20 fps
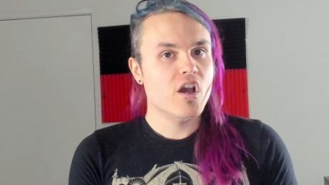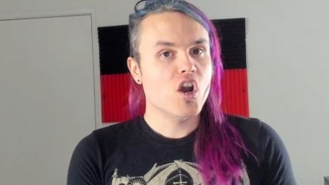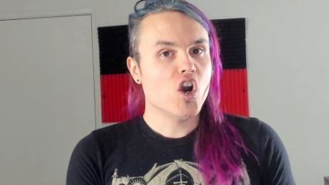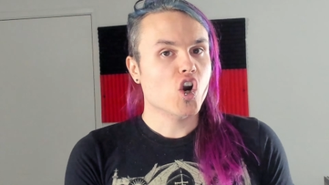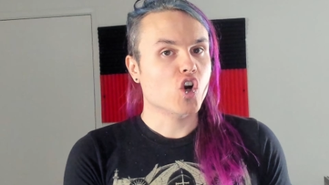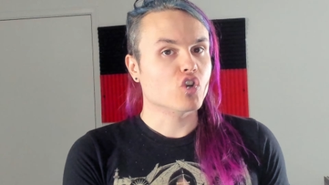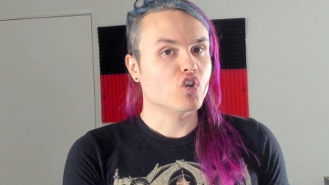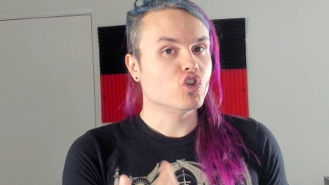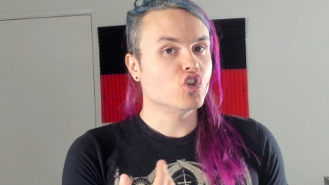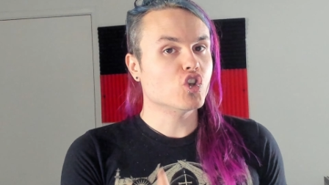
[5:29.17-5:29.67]

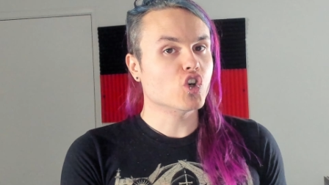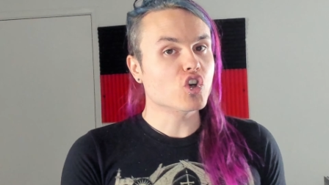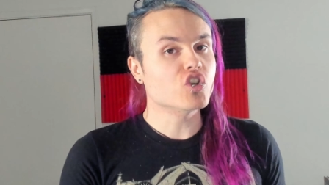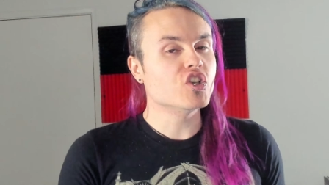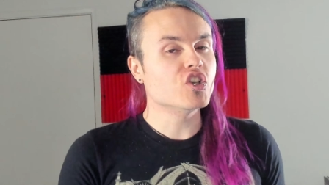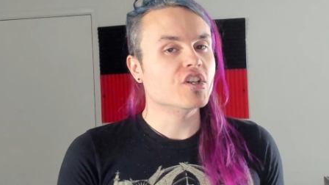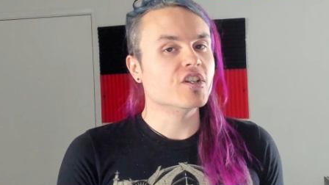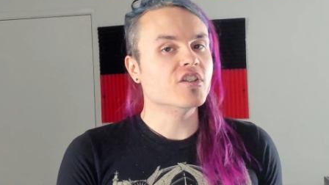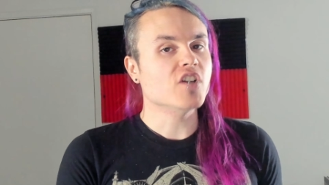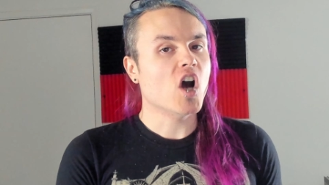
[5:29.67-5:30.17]
her
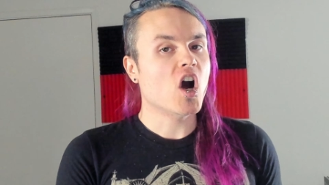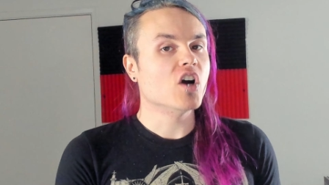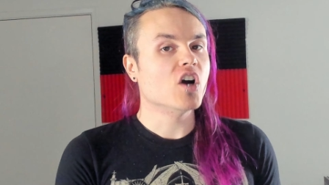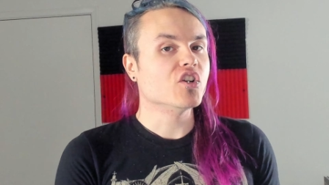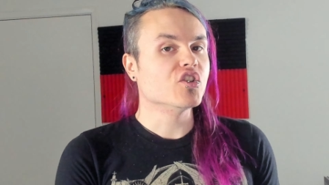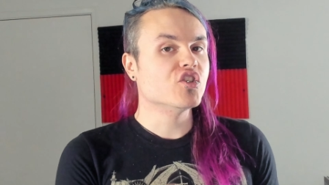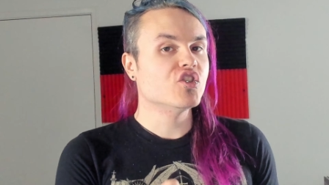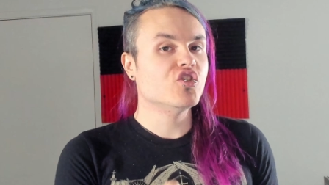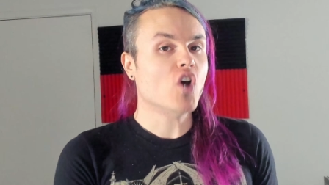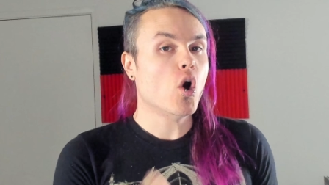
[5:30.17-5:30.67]
churches are
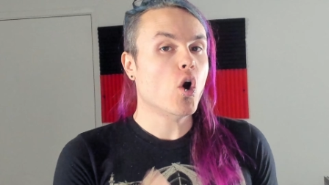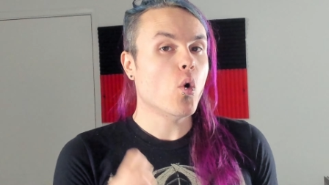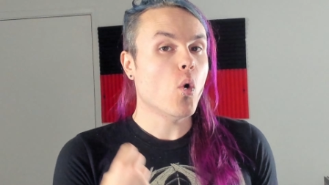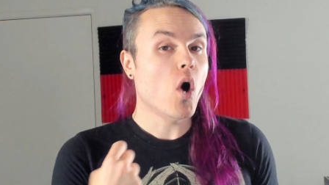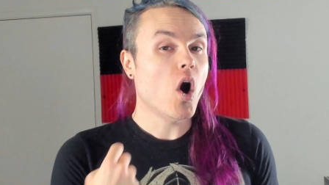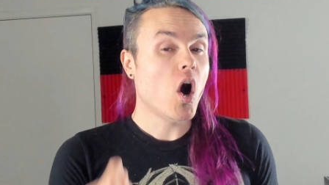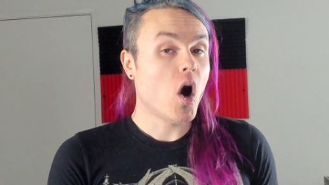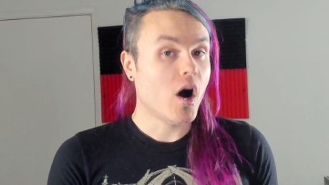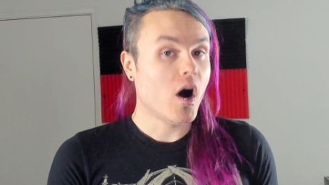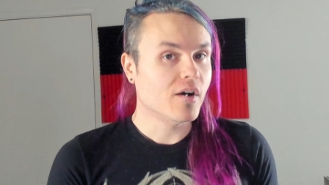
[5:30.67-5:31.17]
so
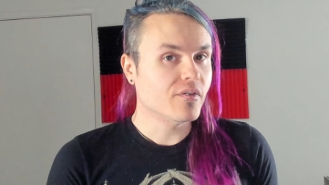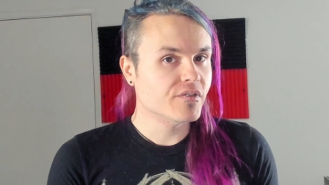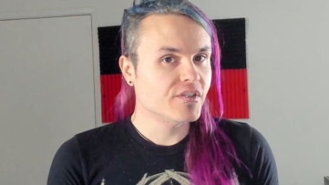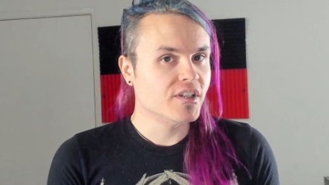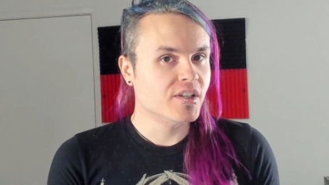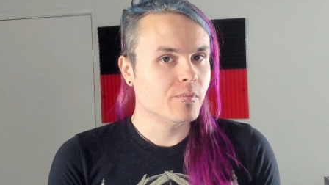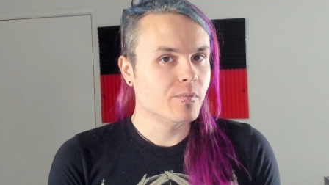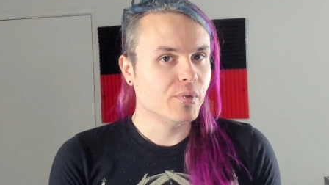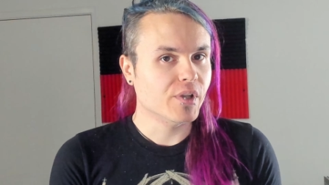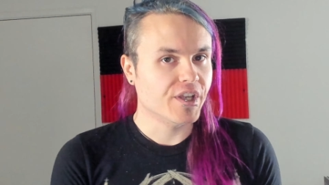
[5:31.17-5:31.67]

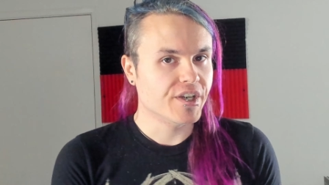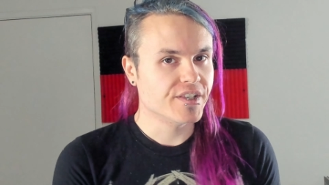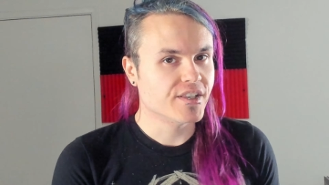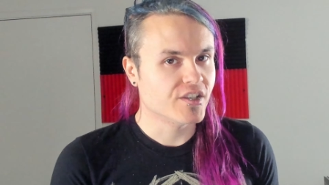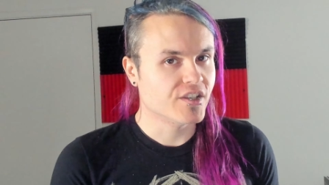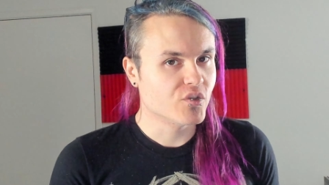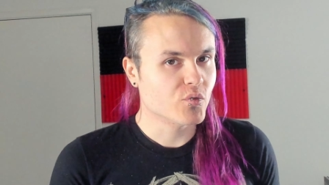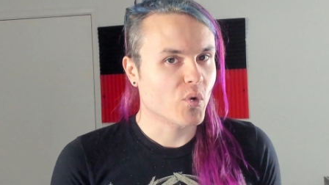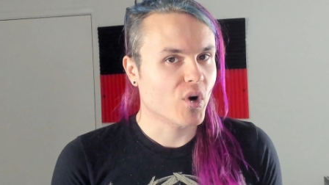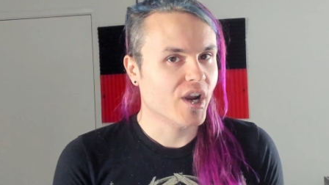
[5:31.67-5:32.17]
often
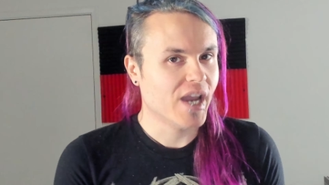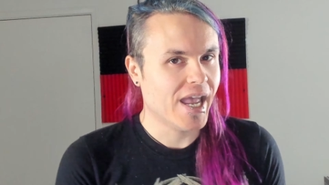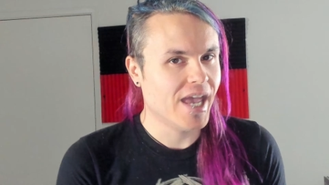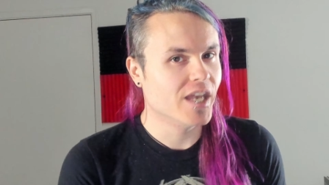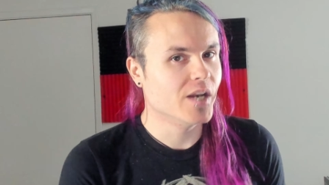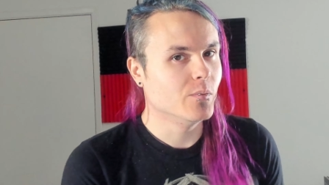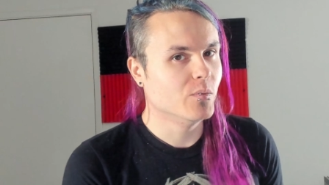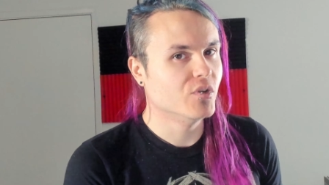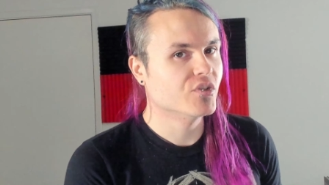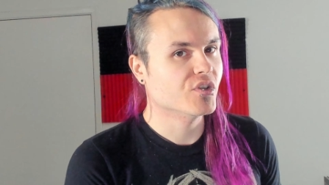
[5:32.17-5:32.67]
places where
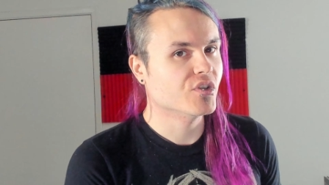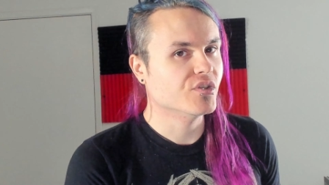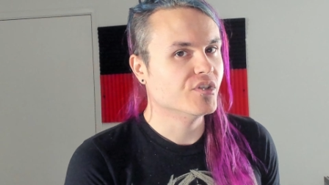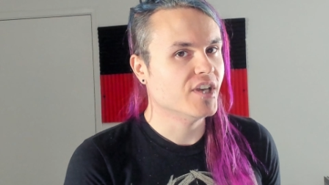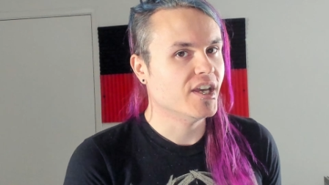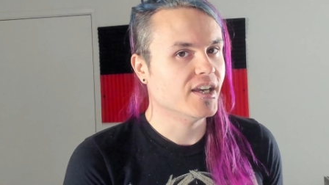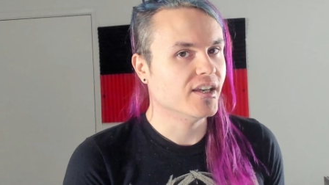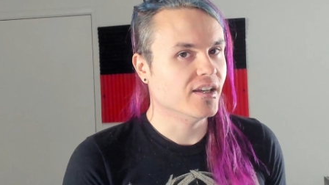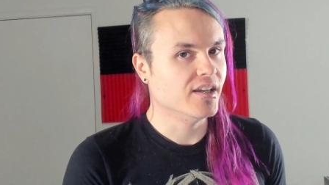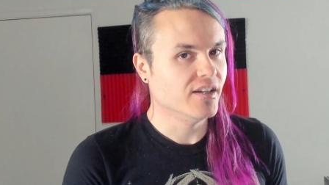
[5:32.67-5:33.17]
animals are
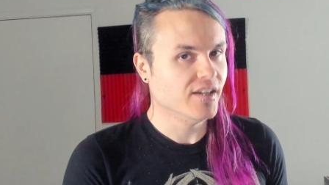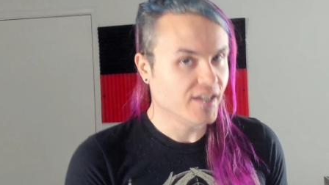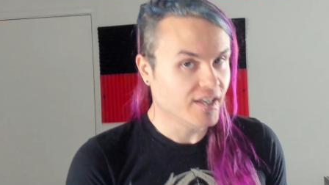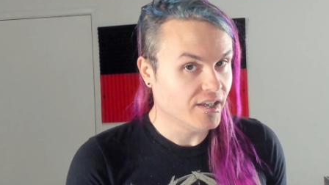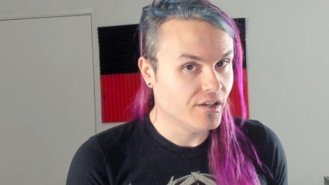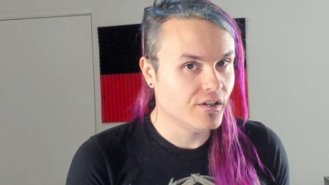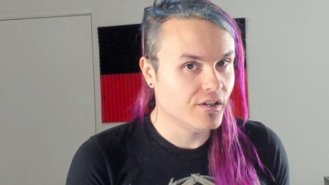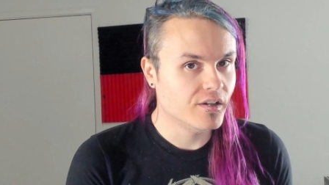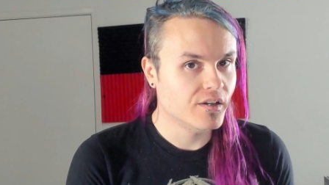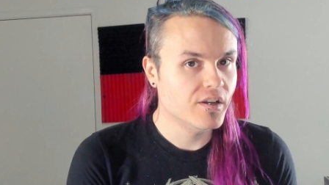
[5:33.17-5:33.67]
taken
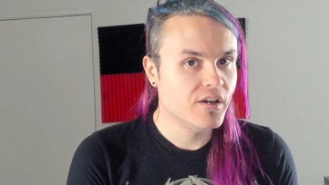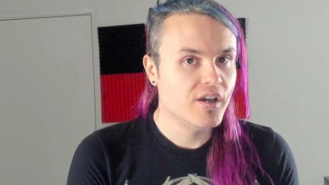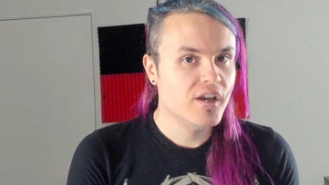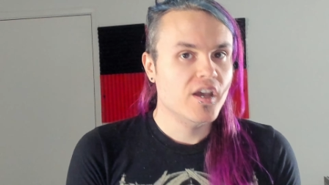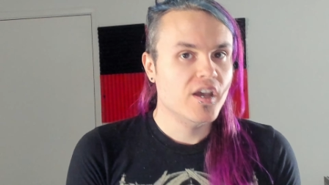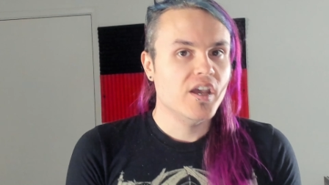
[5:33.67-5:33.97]
in,